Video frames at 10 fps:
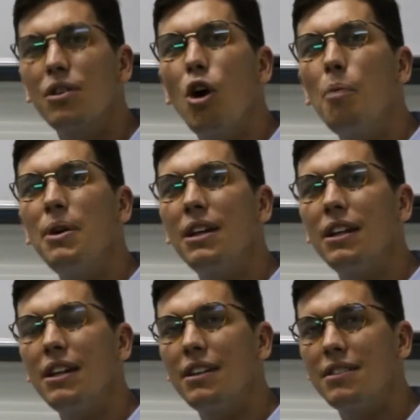copying
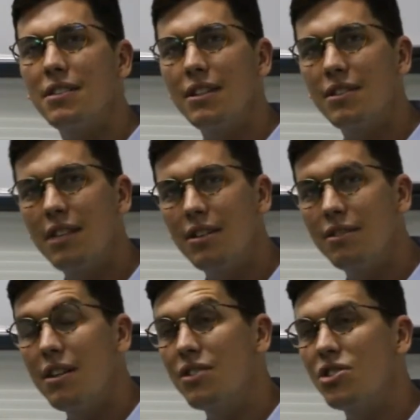it
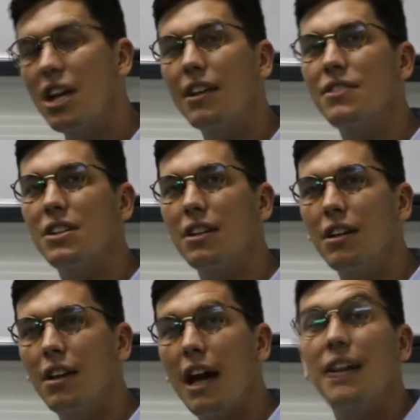is challenging
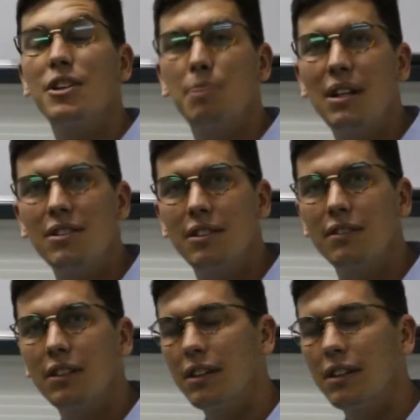and expensive.